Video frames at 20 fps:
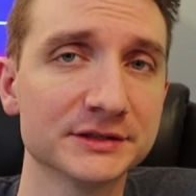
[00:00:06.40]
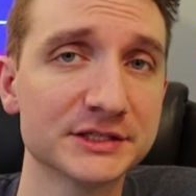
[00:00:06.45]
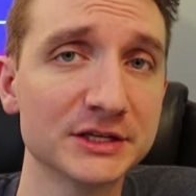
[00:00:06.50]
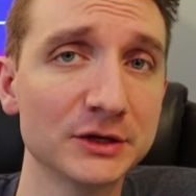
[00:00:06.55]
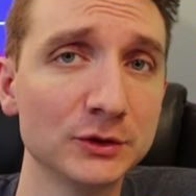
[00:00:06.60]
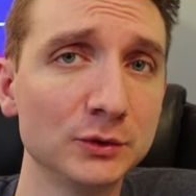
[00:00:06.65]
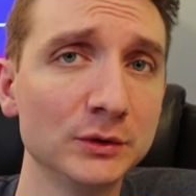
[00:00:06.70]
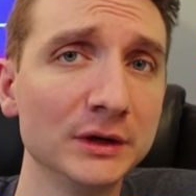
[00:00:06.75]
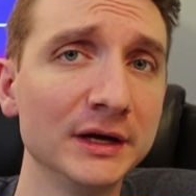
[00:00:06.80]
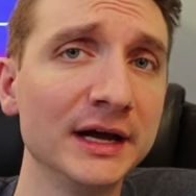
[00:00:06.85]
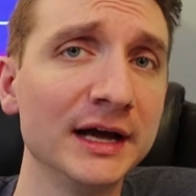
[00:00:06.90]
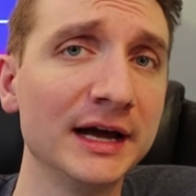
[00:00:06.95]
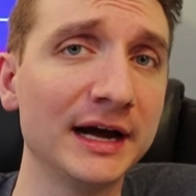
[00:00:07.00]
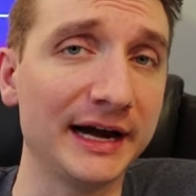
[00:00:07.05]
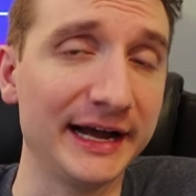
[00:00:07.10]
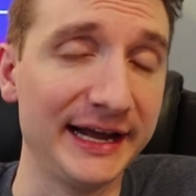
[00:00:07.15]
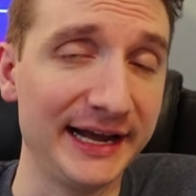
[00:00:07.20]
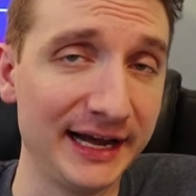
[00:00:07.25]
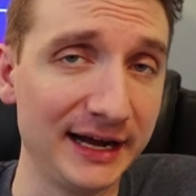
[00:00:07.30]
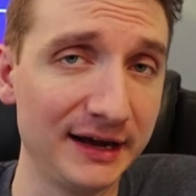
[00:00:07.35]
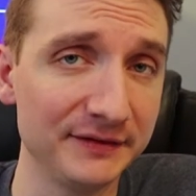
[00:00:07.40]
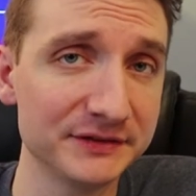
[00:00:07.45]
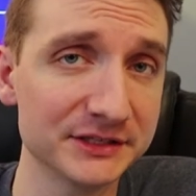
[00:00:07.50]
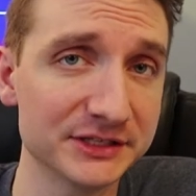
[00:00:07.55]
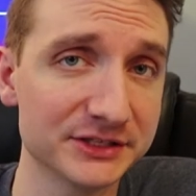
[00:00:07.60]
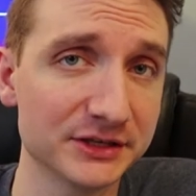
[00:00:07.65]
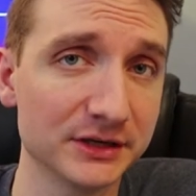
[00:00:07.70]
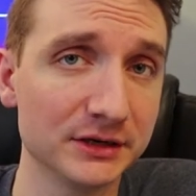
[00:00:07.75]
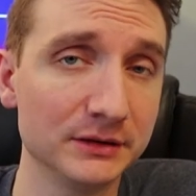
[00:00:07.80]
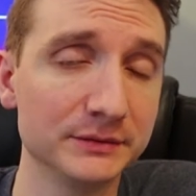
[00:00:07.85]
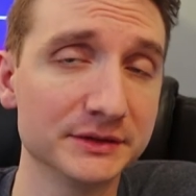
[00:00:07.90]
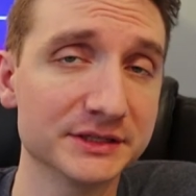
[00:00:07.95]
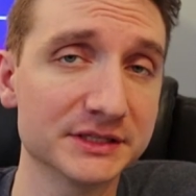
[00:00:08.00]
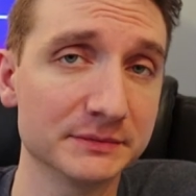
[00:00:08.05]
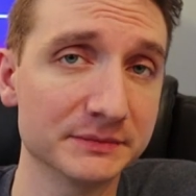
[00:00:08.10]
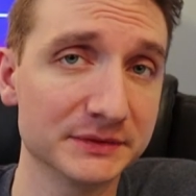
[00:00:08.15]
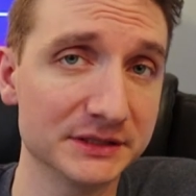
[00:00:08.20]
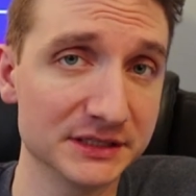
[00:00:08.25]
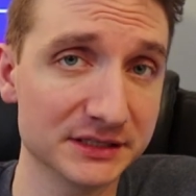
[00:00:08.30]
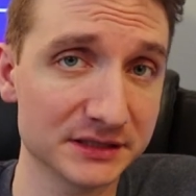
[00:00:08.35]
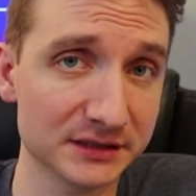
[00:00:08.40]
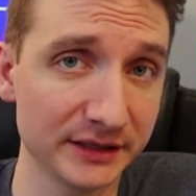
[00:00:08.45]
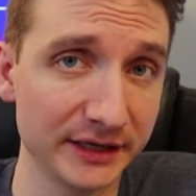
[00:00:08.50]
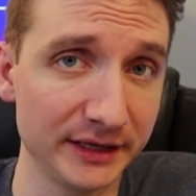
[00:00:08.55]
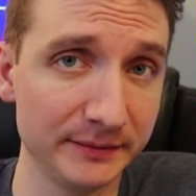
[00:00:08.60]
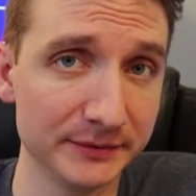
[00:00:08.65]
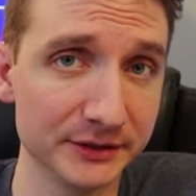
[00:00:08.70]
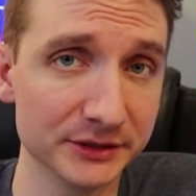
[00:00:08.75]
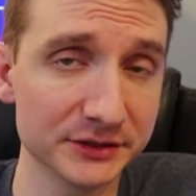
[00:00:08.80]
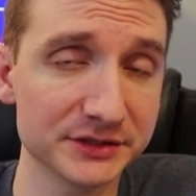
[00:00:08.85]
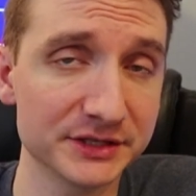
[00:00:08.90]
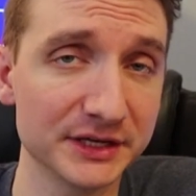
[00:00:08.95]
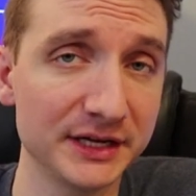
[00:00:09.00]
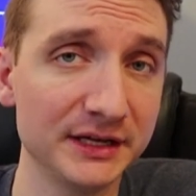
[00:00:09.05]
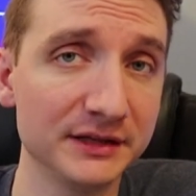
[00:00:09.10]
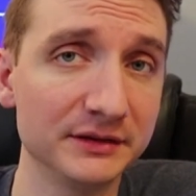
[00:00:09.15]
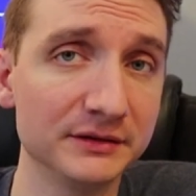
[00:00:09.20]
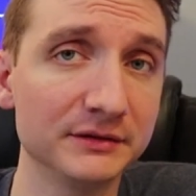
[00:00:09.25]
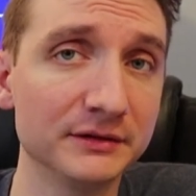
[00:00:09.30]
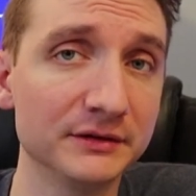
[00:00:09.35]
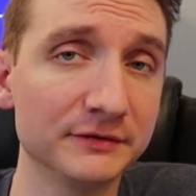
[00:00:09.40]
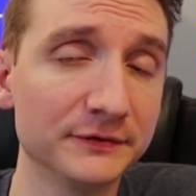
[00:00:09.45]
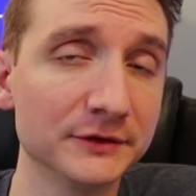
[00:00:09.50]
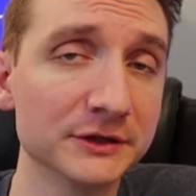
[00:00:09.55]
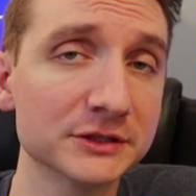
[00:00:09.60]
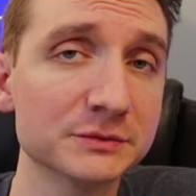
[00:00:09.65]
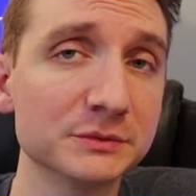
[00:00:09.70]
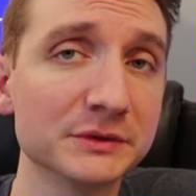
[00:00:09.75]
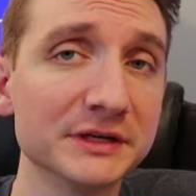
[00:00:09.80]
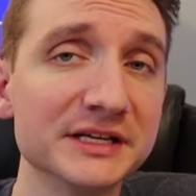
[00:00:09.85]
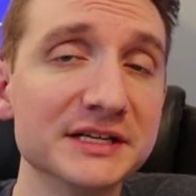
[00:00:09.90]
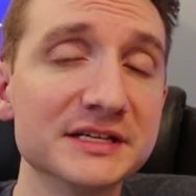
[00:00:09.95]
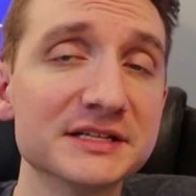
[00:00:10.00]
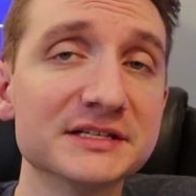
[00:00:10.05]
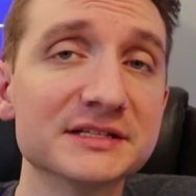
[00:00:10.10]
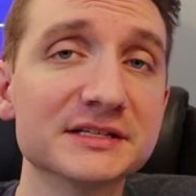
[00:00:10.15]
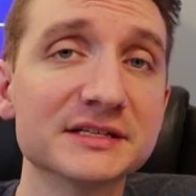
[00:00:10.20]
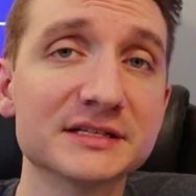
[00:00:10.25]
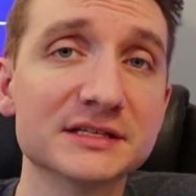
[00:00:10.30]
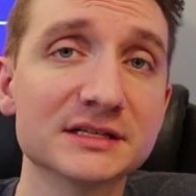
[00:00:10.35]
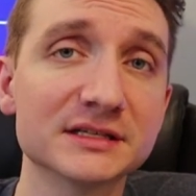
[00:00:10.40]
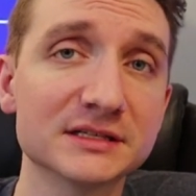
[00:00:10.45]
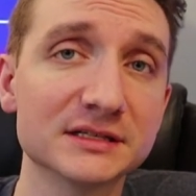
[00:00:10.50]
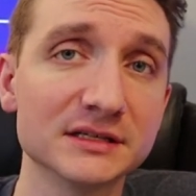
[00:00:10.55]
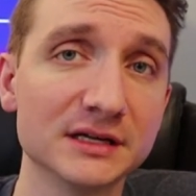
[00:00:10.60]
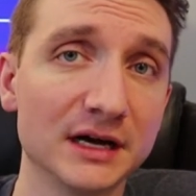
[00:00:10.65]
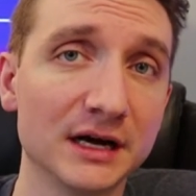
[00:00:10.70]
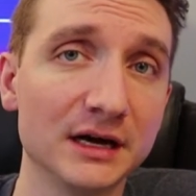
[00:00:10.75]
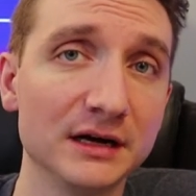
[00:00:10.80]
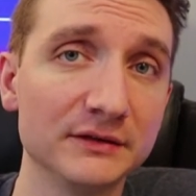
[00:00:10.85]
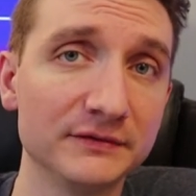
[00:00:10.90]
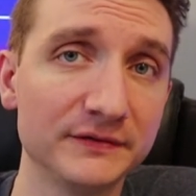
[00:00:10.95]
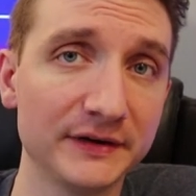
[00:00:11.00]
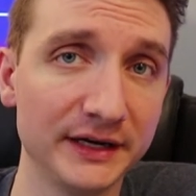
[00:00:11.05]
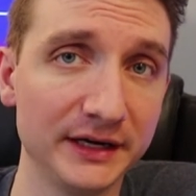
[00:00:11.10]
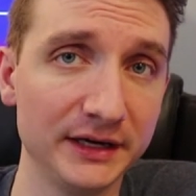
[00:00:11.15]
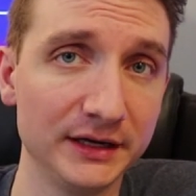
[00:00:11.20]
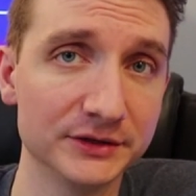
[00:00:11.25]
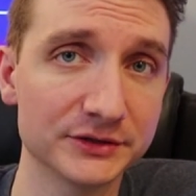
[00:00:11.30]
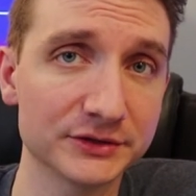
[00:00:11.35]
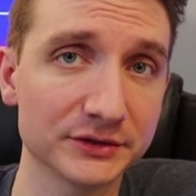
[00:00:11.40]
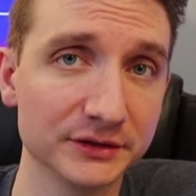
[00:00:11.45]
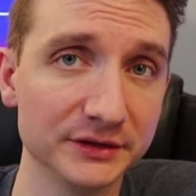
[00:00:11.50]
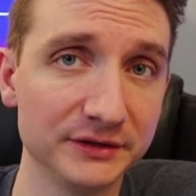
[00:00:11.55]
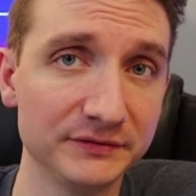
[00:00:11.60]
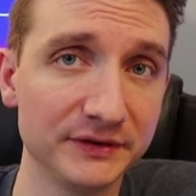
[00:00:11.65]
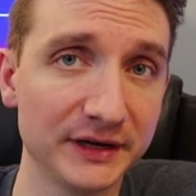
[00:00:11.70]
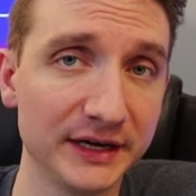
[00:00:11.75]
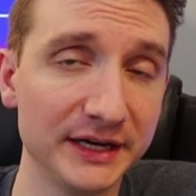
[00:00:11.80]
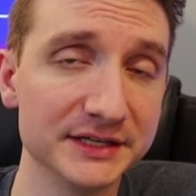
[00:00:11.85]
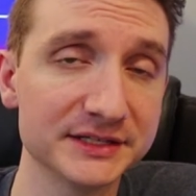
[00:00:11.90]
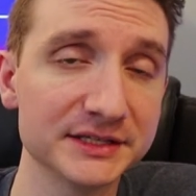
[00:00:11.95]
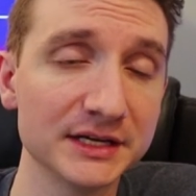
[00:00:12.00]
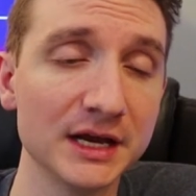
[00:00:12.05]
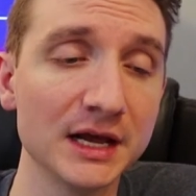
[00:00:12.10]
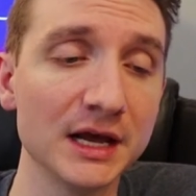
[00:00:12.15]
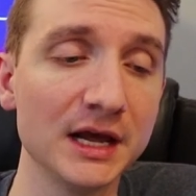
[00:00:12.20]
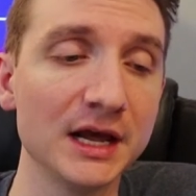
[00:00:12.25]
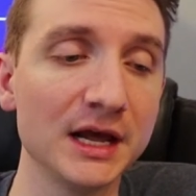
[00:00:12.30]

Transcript: So I have to start with some disclaimers. And the first one is this is not financial advice.